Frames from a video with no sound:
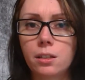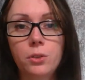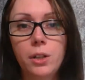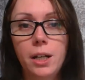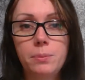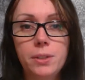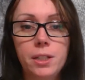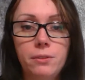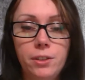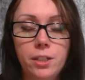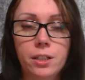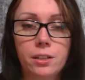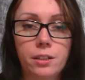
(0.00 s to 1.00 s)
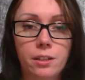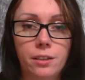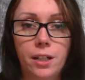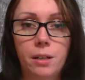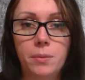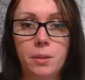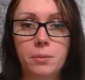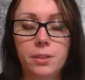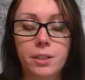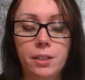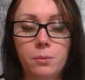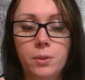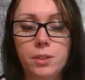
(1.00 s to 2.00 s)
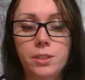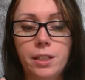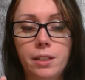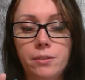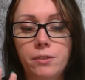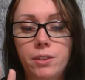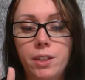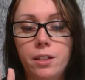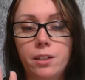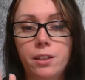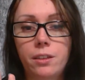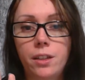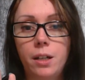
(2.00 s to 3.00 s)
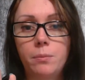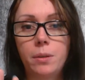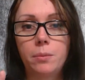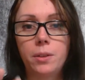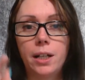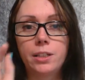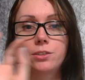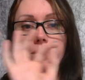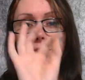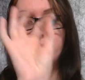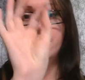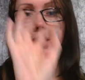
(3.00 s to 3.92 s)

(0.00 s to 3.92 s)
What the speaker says: So I put everything on the thought bubble, and then once I have everything on the thought bubble, I start to